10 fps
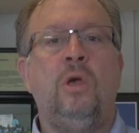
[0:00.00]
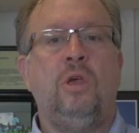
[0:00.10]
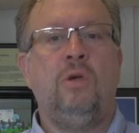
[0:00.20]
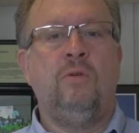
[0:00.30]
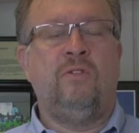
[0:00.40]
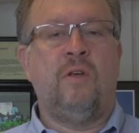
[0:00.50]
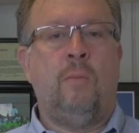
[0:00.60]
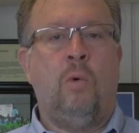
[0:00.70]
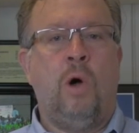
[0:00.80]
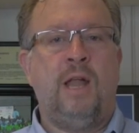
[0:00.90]
use
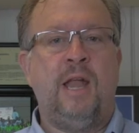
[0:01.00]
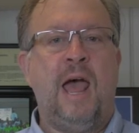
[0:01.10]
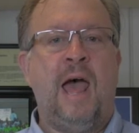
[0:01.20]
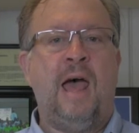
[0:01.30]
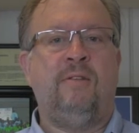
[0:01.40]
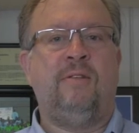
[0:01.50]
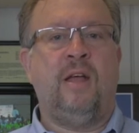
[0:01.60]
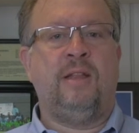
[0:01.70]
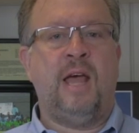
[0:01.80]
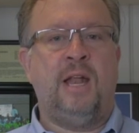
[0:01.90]
someone as
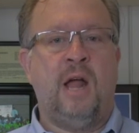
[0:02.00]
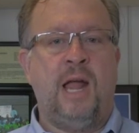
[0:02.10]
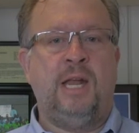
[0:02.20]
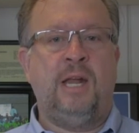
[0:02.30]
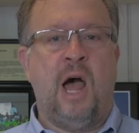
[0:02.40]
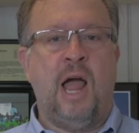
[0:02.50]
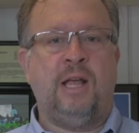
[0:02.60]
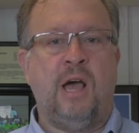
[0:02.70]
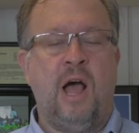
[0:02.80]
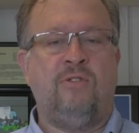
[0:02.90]
a
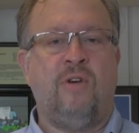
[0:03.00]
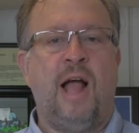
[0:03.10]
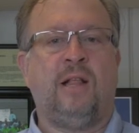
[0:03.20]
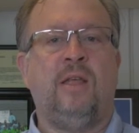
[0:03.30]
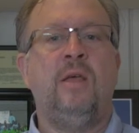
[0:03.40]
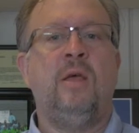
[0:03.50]
1099 contract